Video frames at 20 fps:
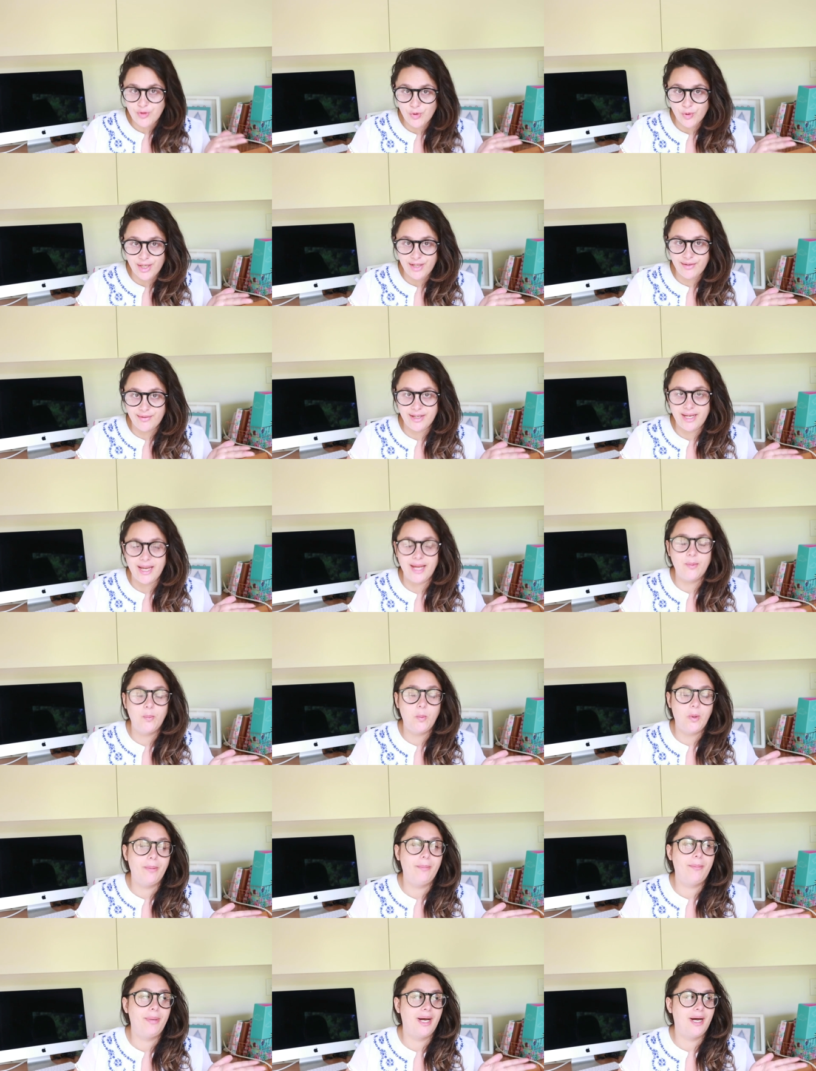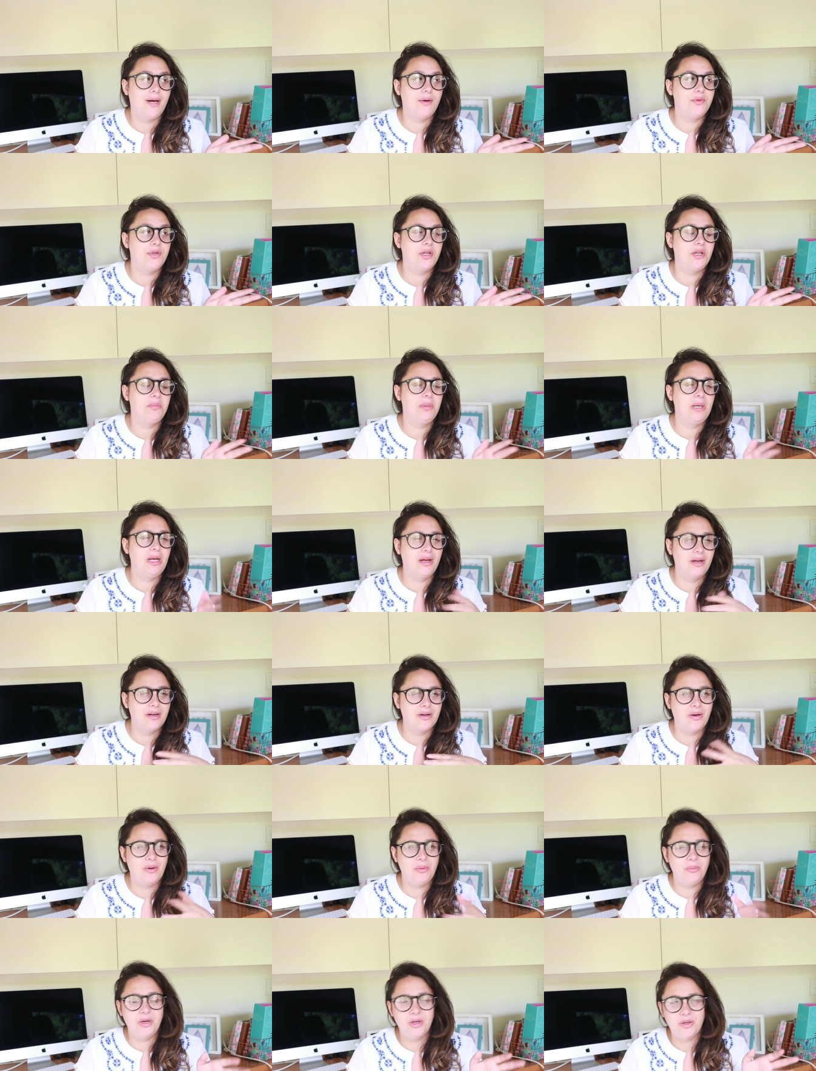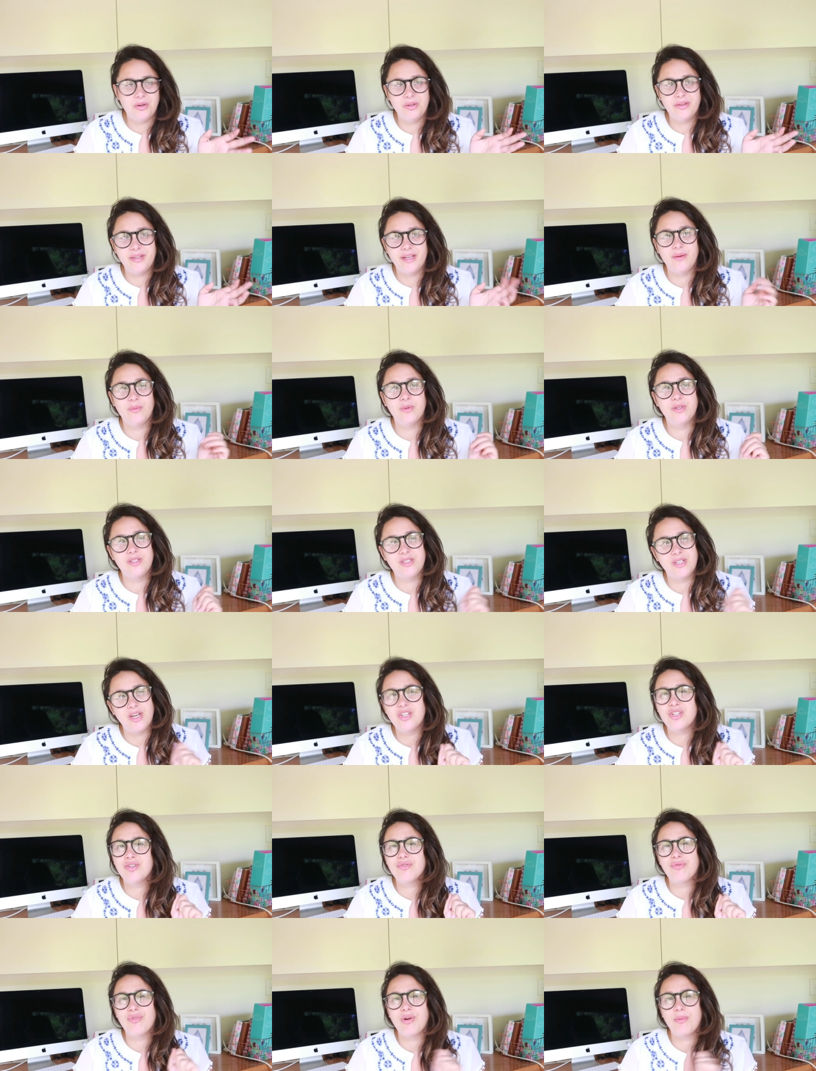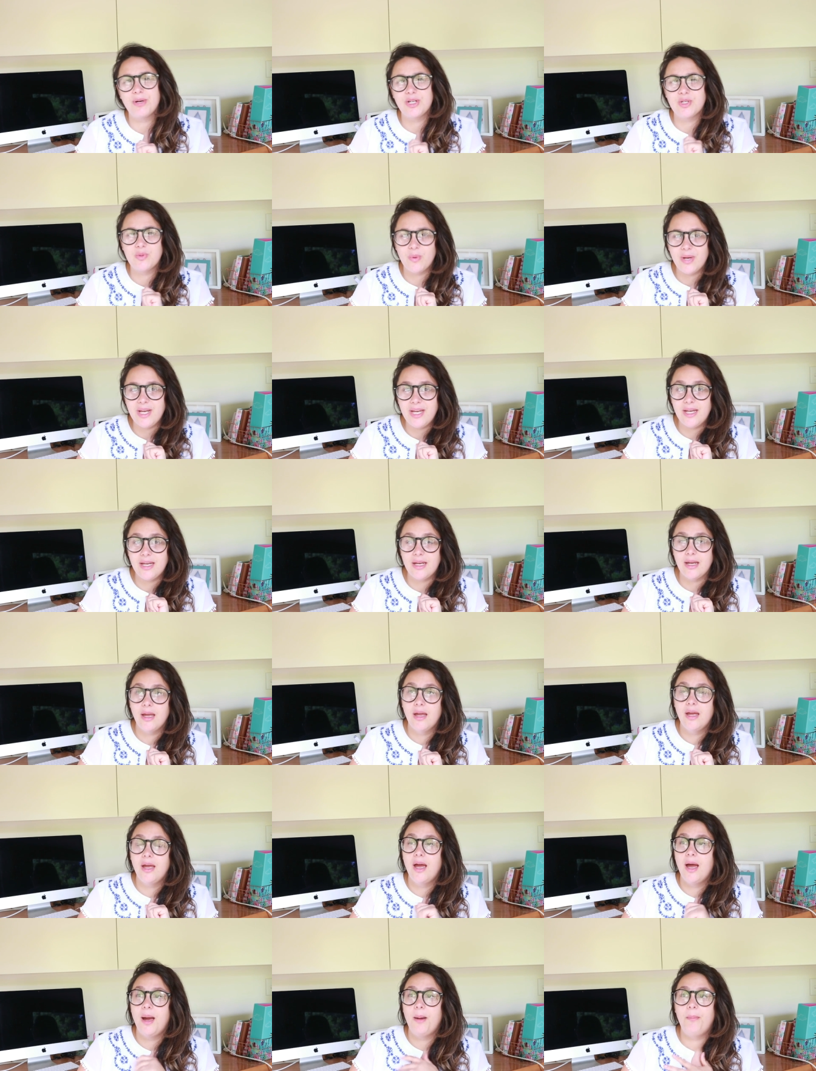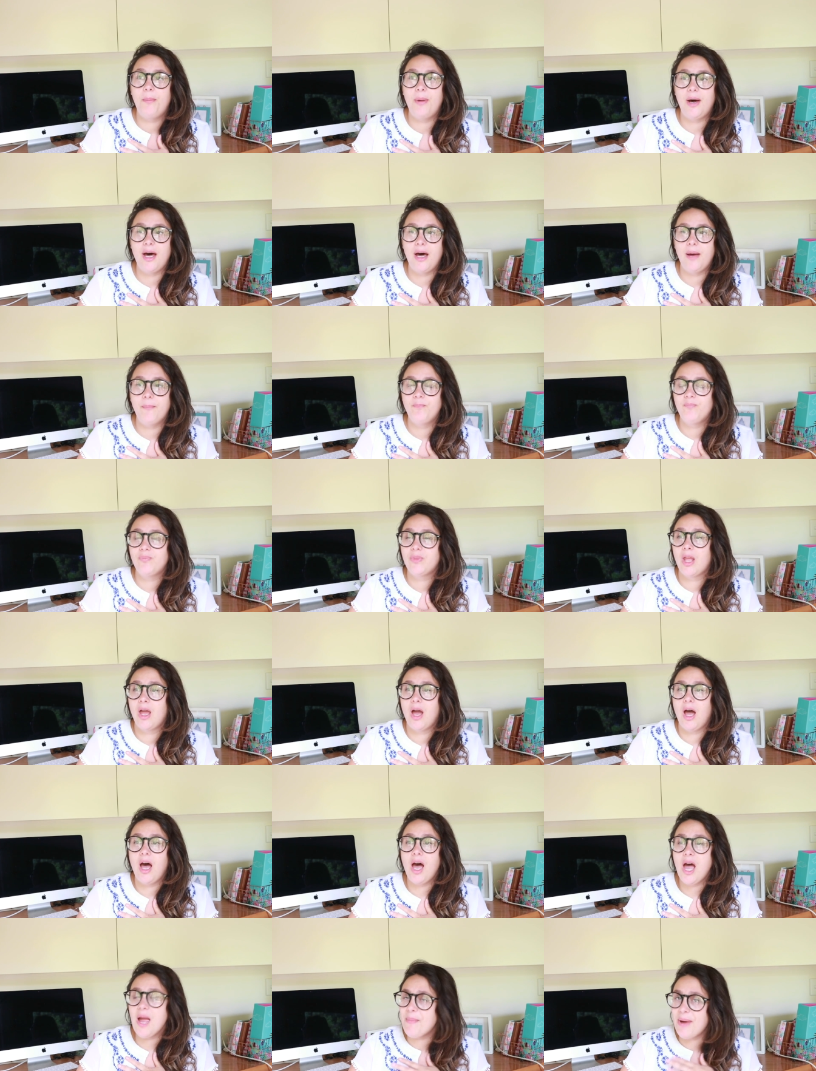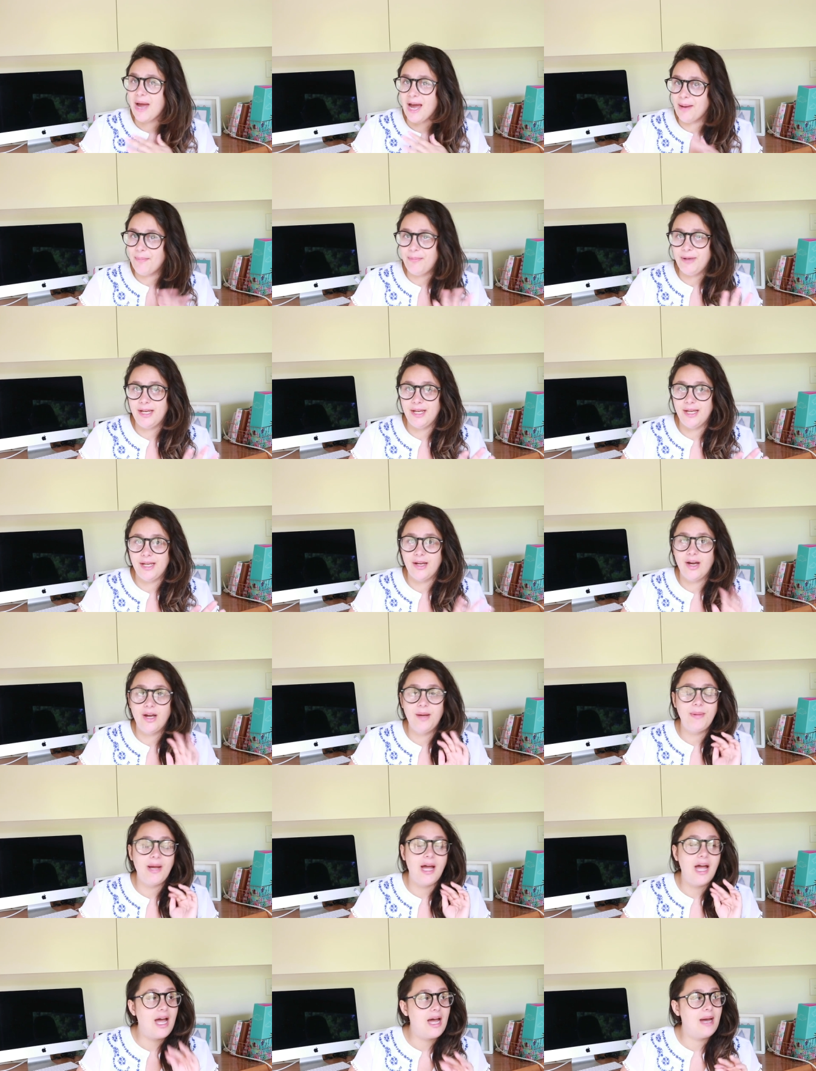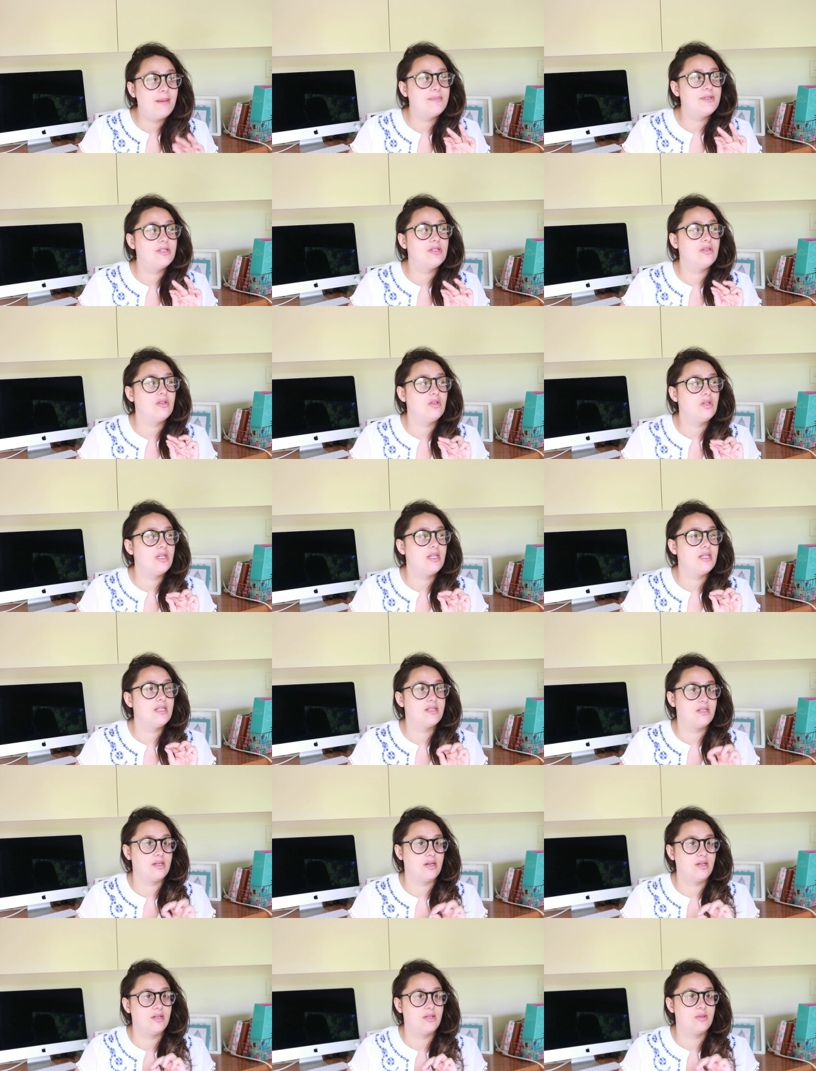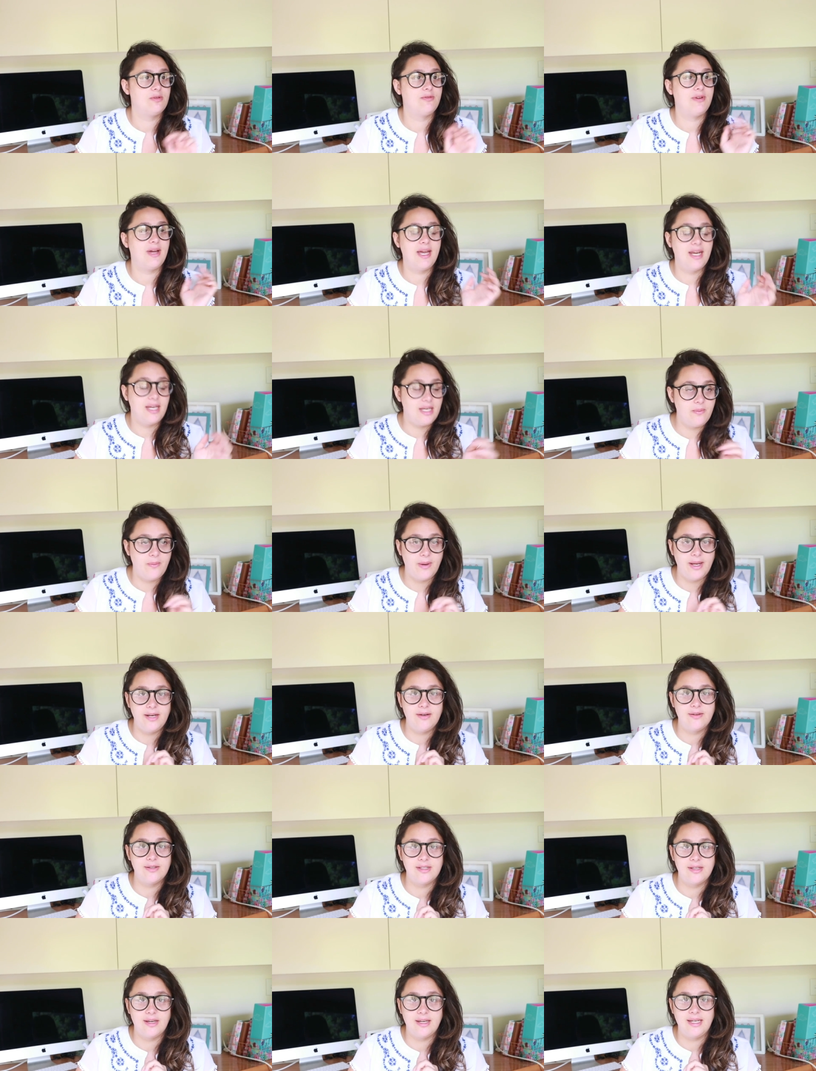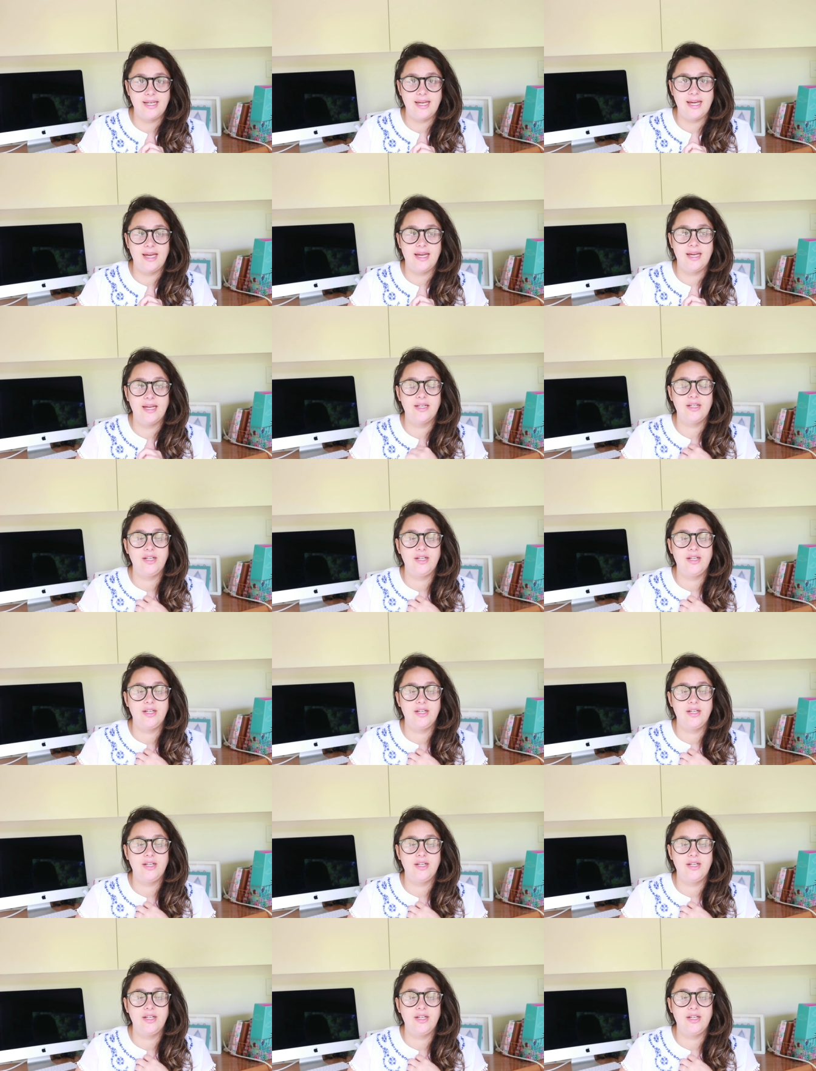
not even getting 1 pound, I'd be like, oh my god, that was such a rubbish week. But I'm happy. I'm absolutely stoked with any weight loss I get.